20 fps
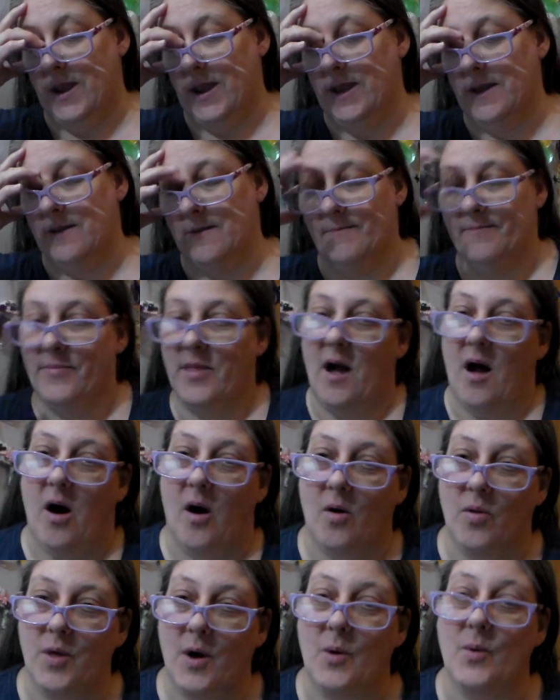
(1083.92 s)
week.
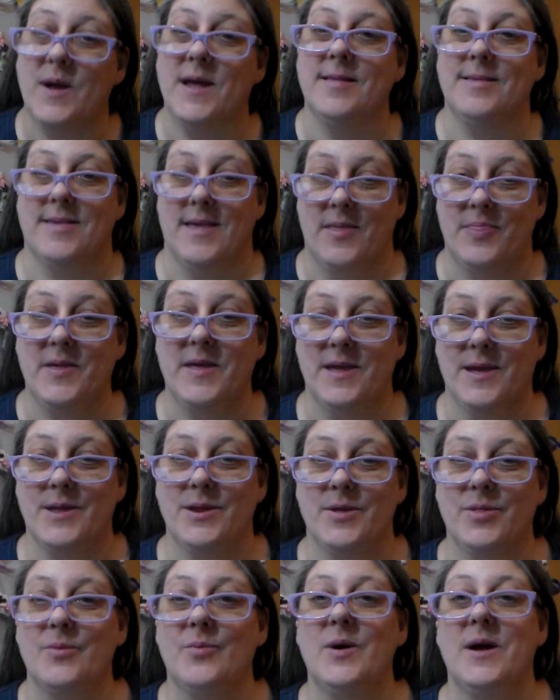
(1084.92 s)
Although it's at the
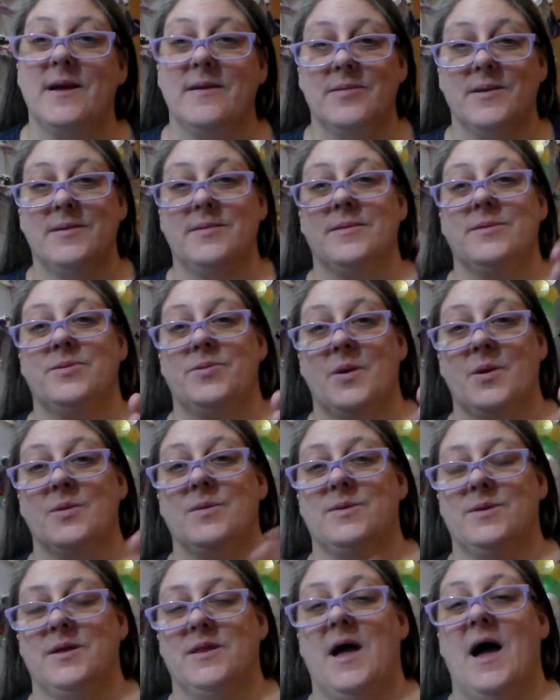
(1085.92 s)
end of the week. This is
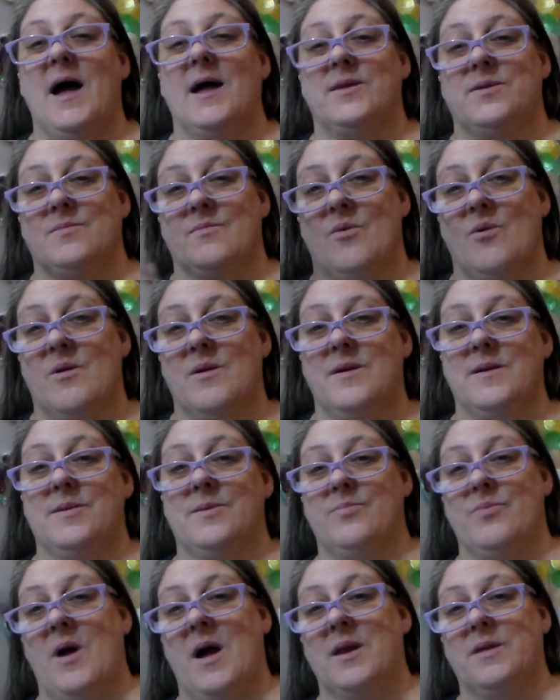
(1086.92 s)
Thursday night. Tomorrow
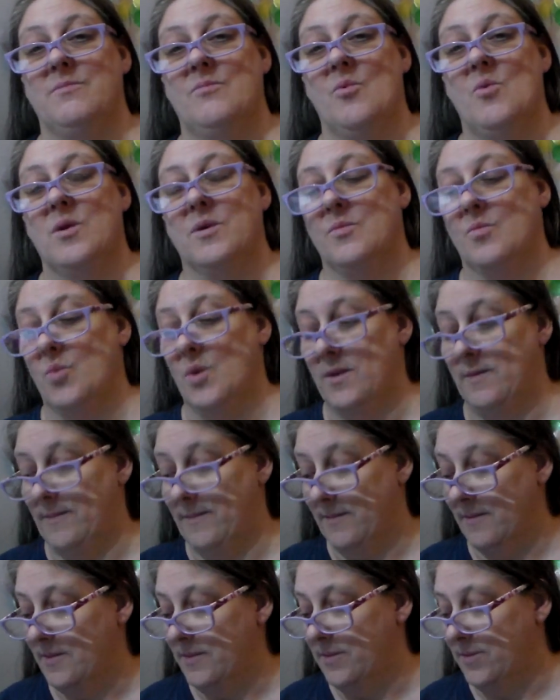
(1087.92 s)
is Friday morning, which
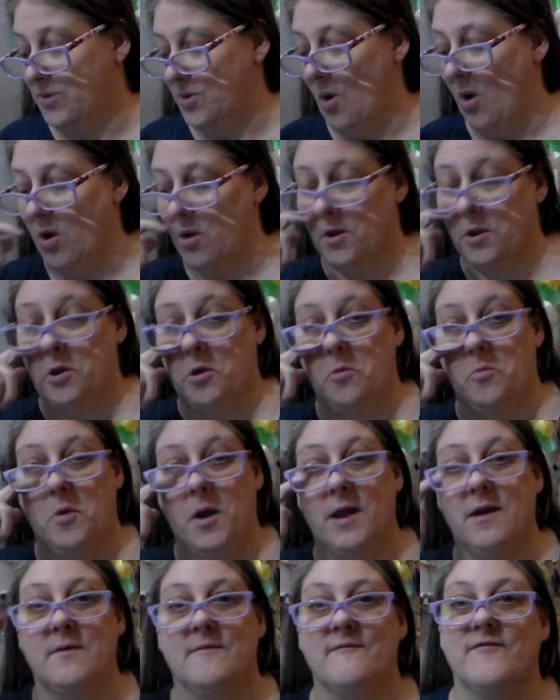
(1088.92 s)
should start a new
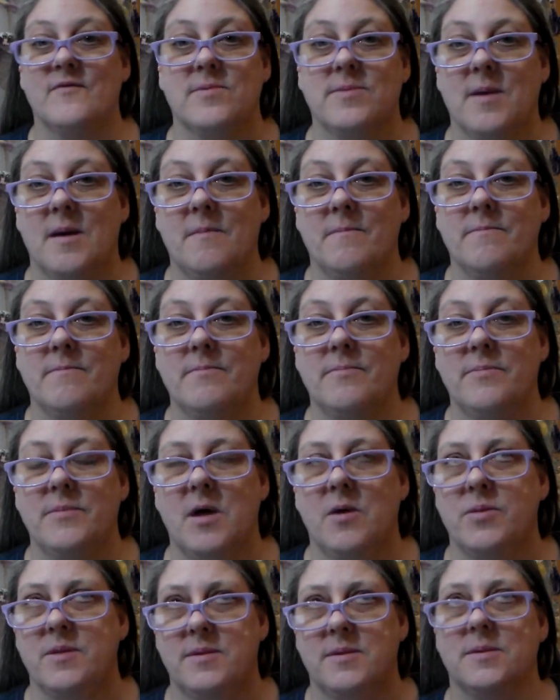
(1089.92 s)
week for something.
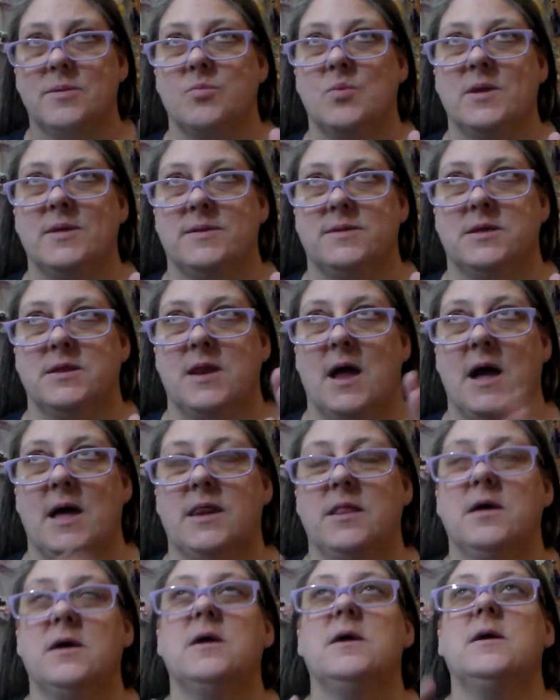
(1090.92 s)
No, this is Wednesday night.
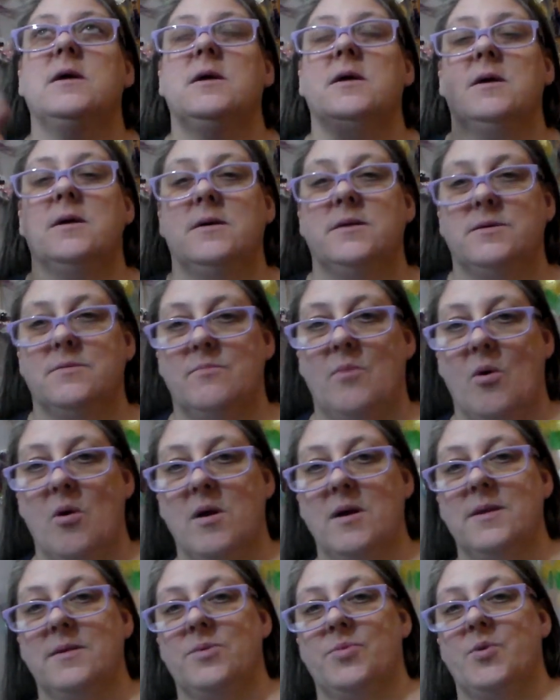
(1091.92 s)

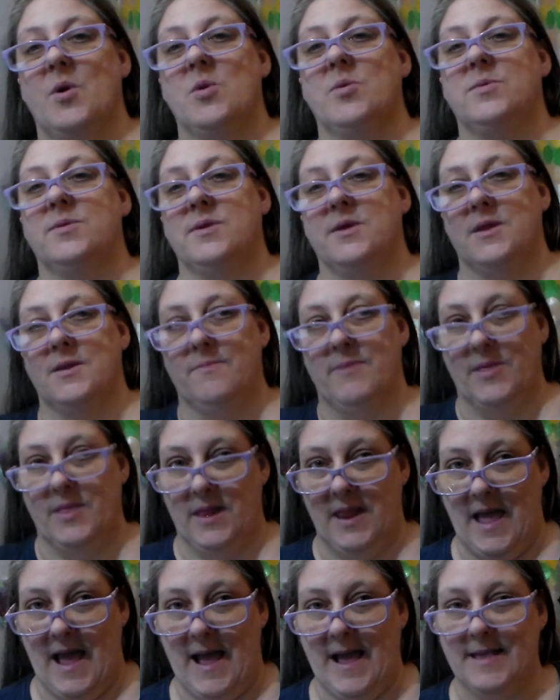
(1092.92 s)
Tomorrow is Thursday. It'll be
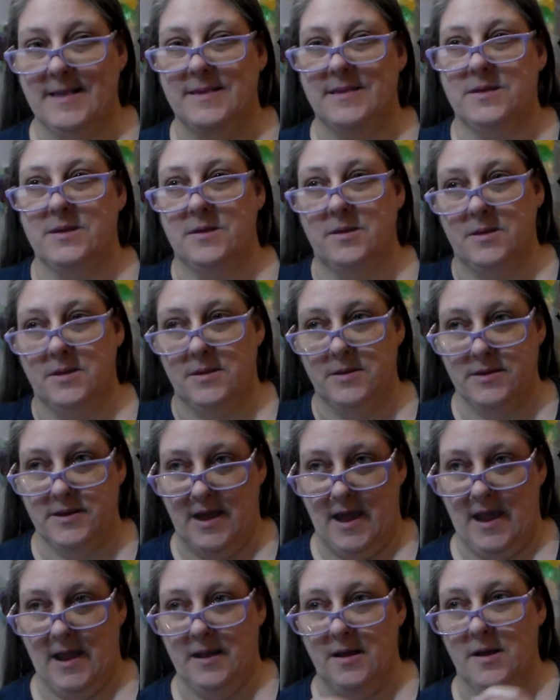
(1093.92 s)
the last
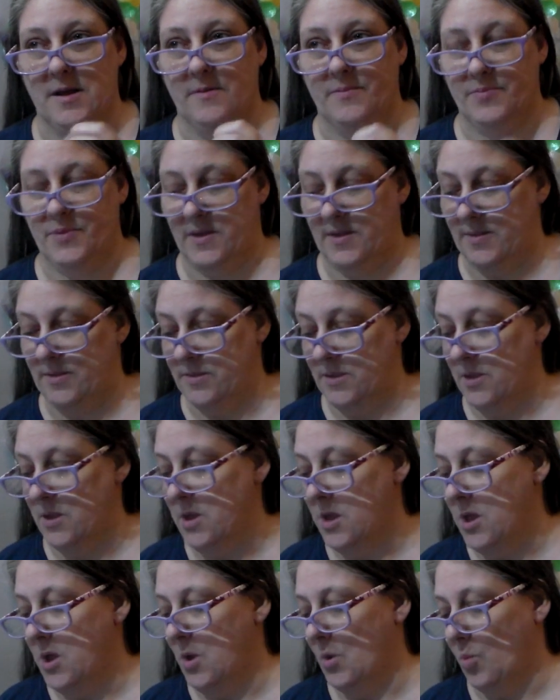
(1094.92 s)
day of this
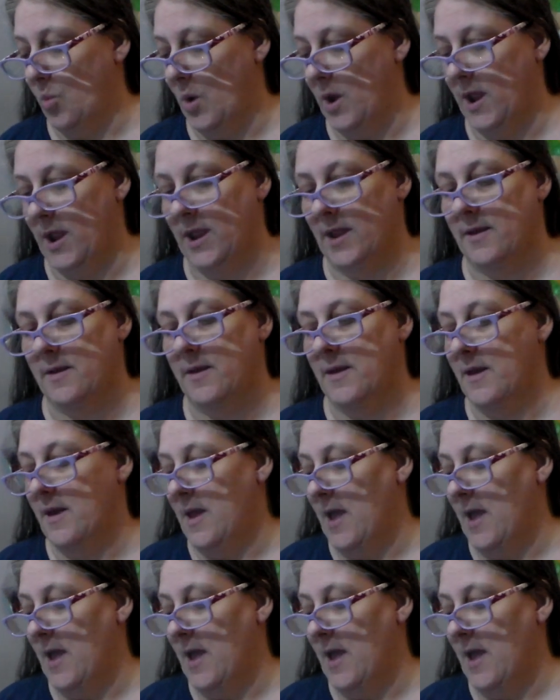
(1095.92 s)
week